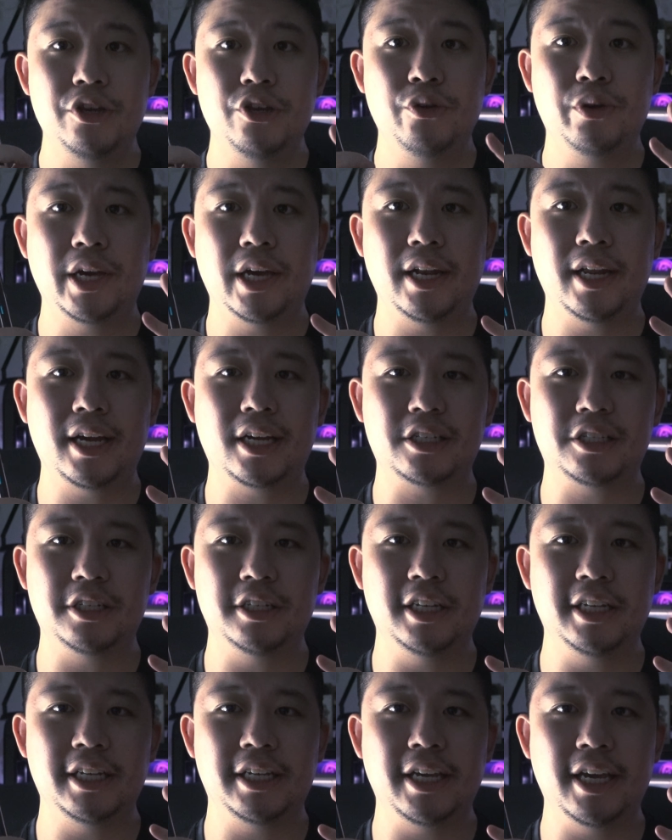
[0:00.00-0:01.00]
You can
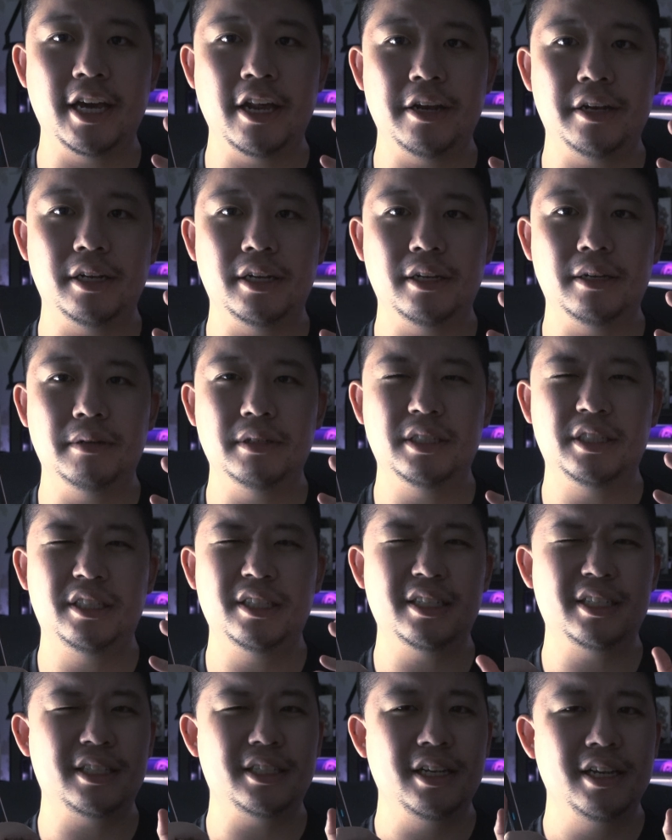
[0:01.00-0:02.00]
actually get
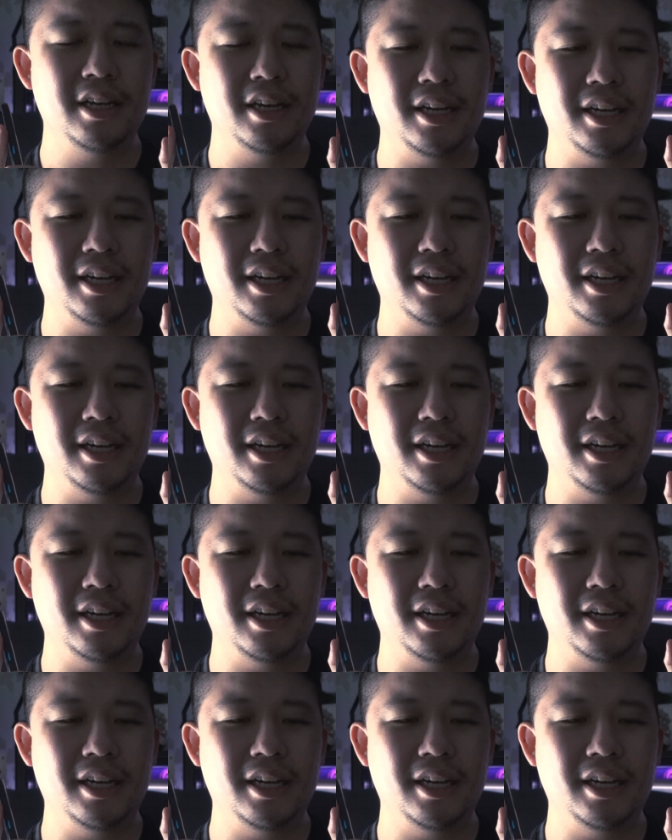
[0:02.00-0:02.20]
just